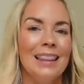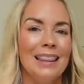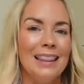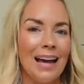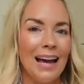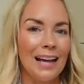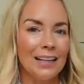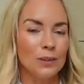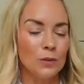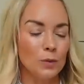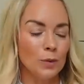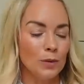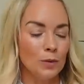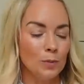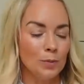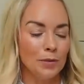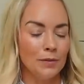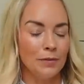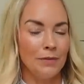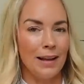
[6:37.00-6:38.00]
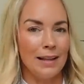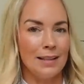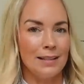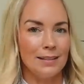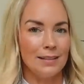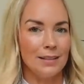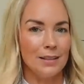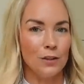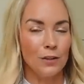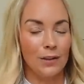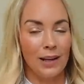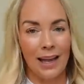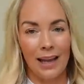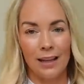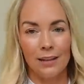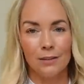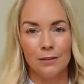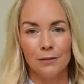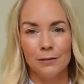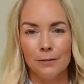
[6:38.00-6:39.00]
that will prevent your
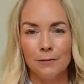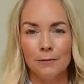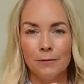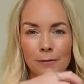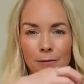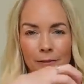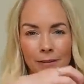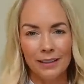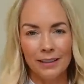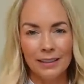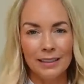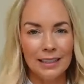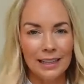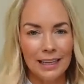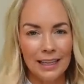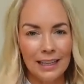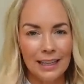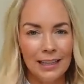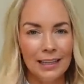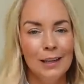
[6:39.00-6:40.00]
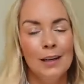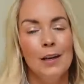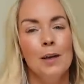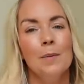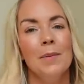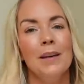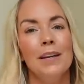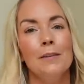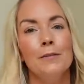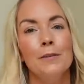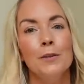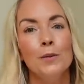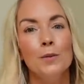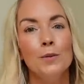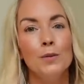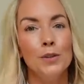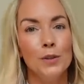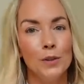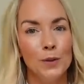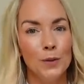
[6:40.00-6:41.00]
candle from funneling. But if
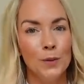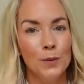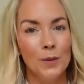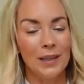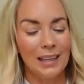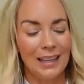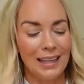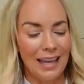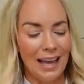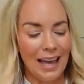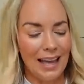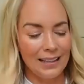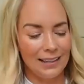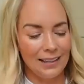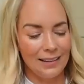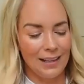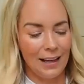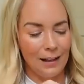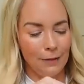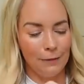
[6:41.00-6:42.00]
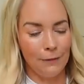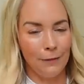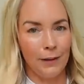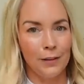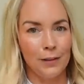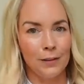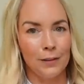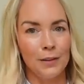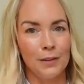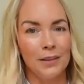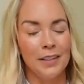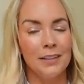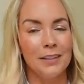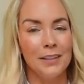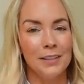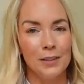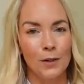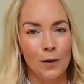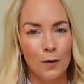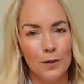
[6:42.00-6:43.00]
you do get that funnel, there
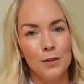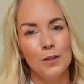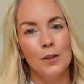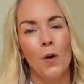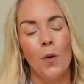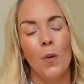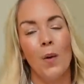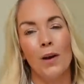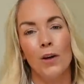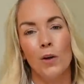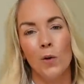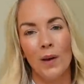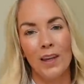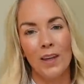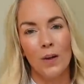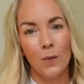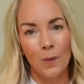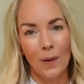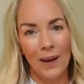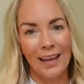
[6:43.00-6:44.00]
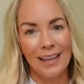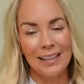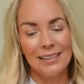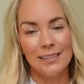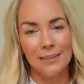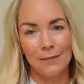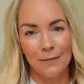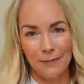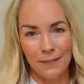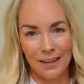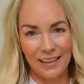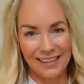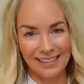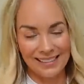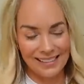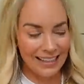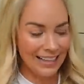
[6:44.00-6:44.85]
is also a quick way to fix